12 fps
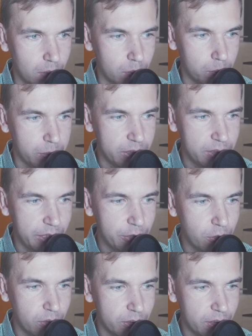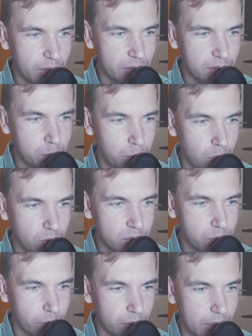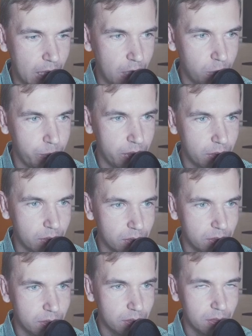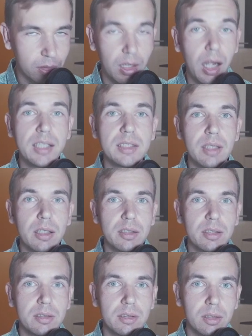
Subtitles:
Please ignore this post for now, because I started